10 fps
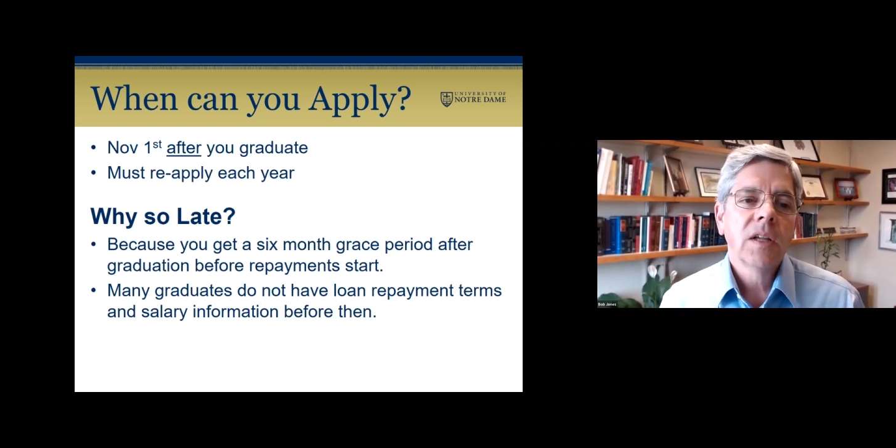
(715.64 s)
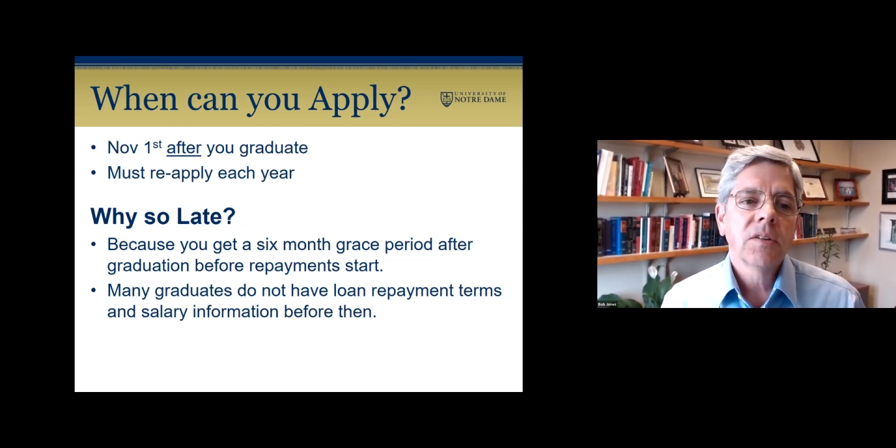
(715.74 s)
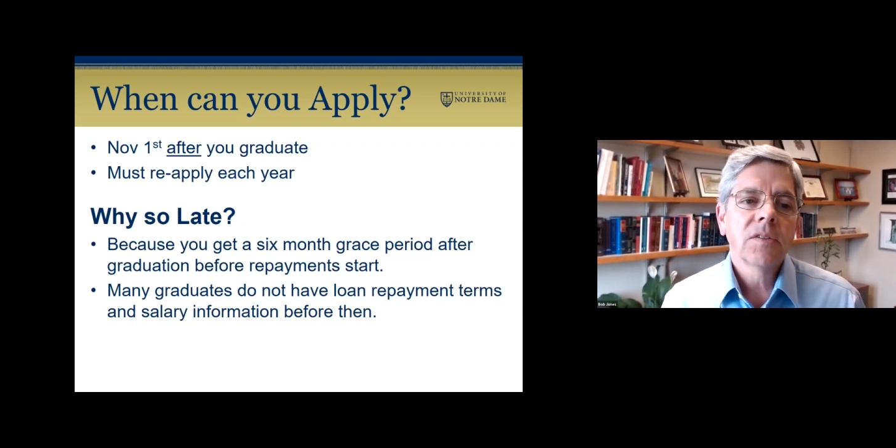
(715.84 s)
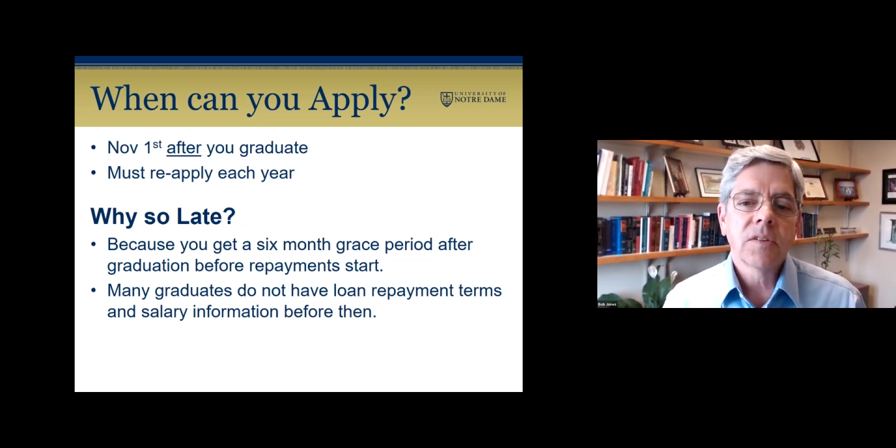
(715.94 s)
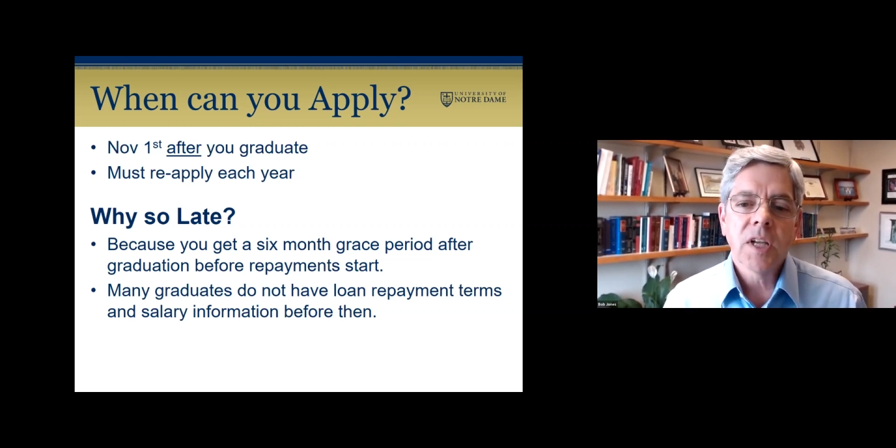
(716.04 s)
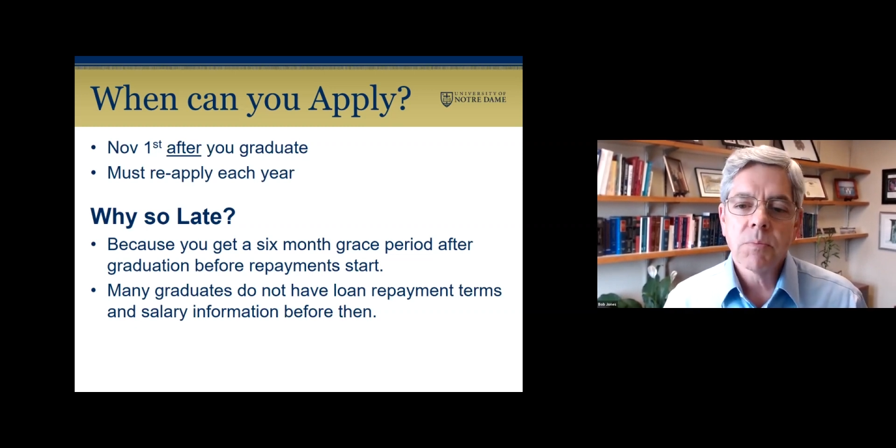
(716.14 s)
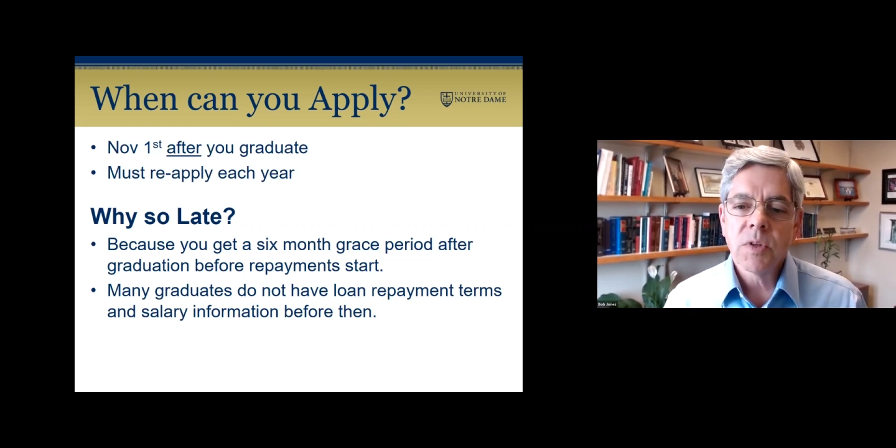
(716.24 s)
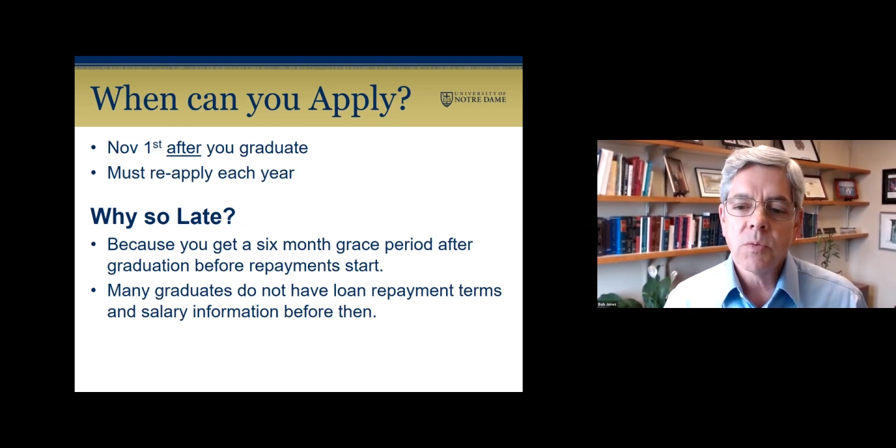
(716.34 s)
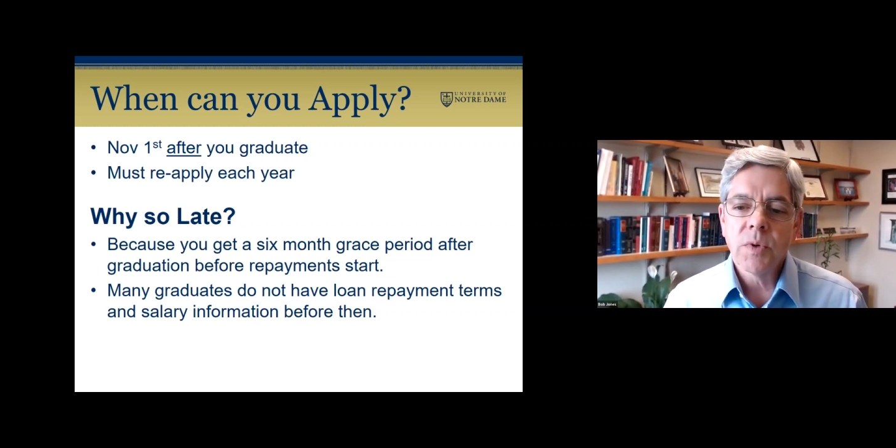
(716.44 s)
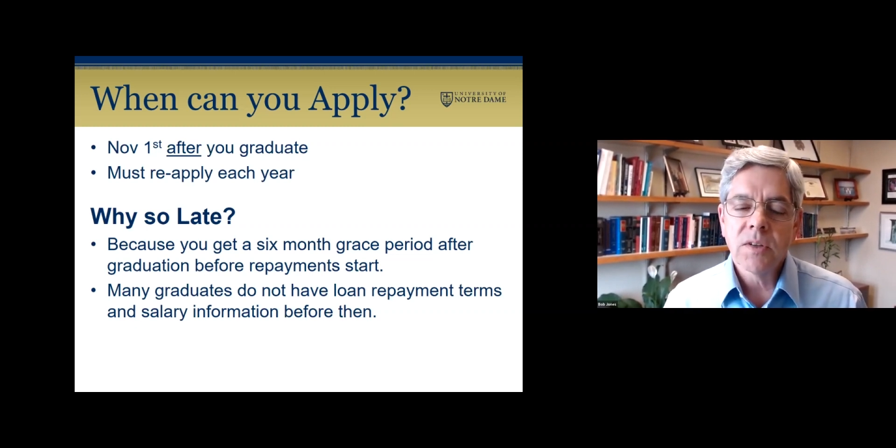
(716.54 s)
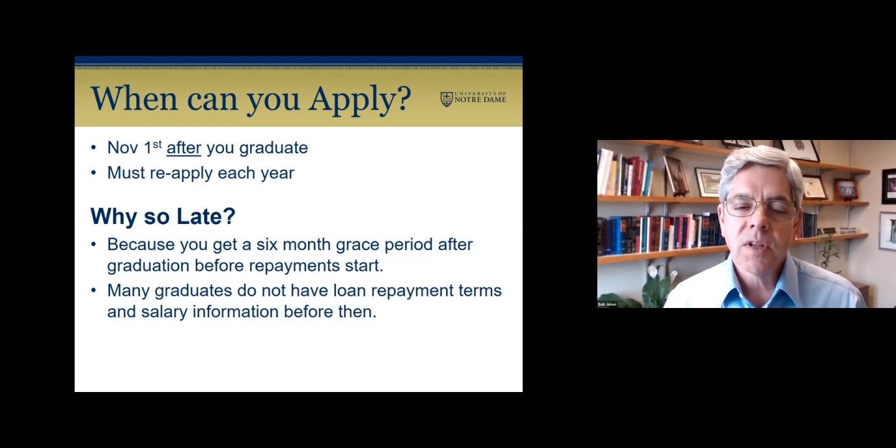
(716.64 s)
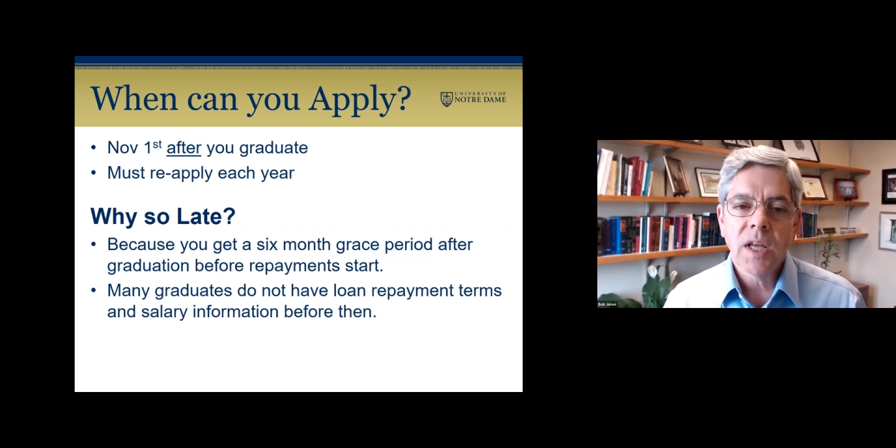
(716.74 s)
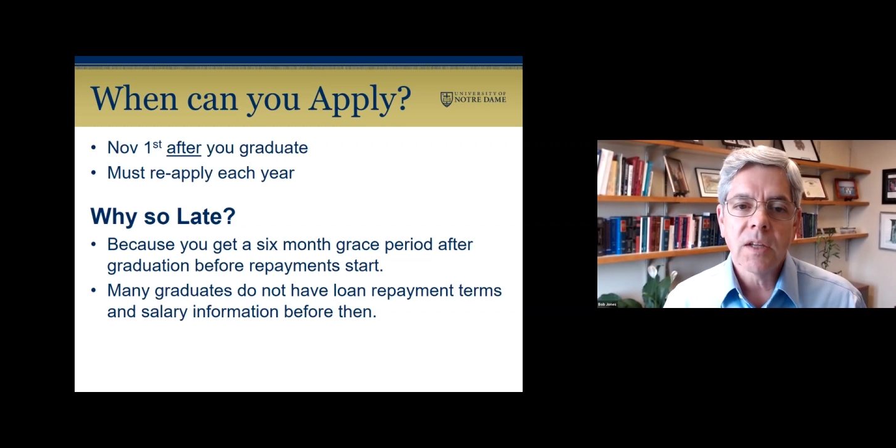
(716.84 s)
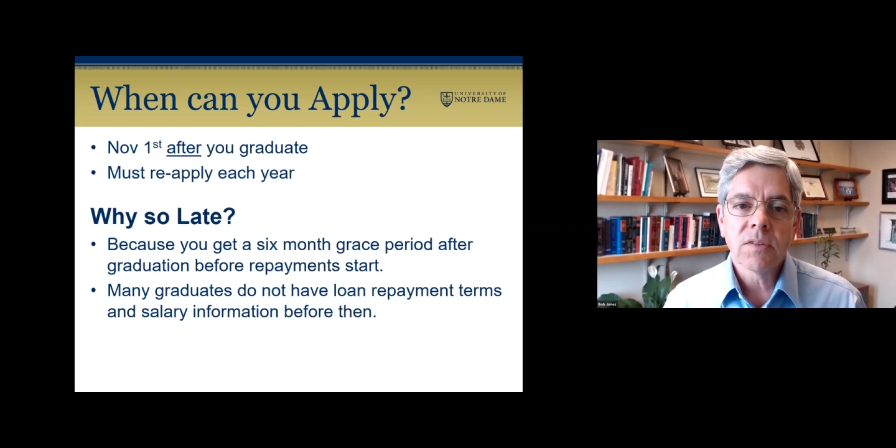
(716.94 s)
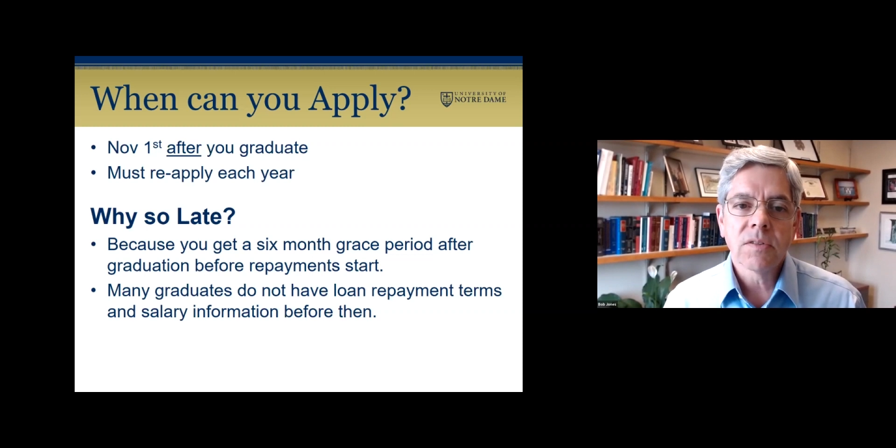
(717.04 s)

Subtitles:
step that we take.